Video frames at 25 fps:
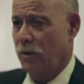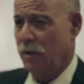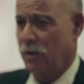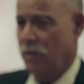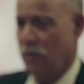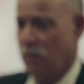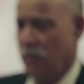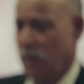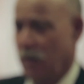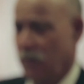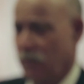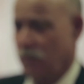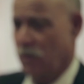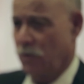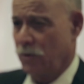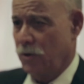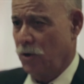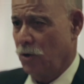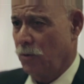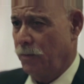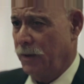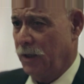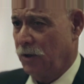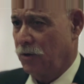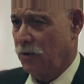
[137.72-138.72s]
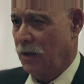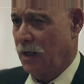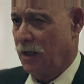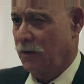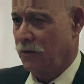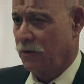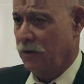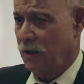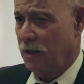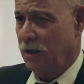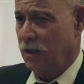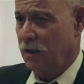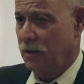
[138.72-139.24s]
how we can move to a
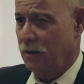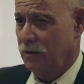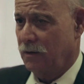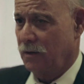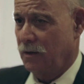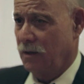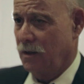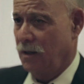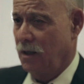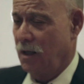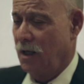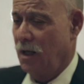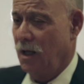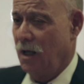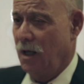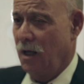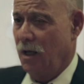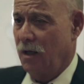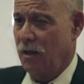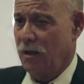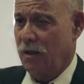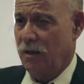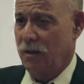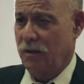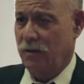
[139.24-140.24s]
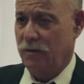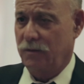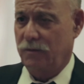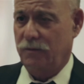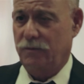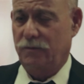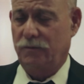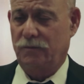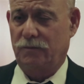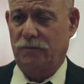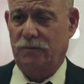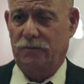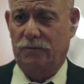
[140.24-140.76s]
new third industrial
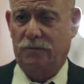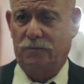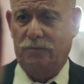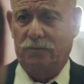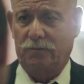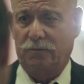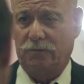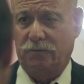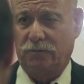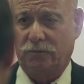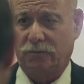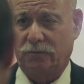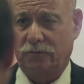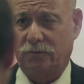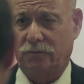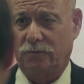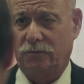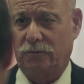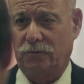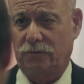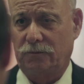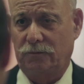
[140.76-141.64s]
revolution, this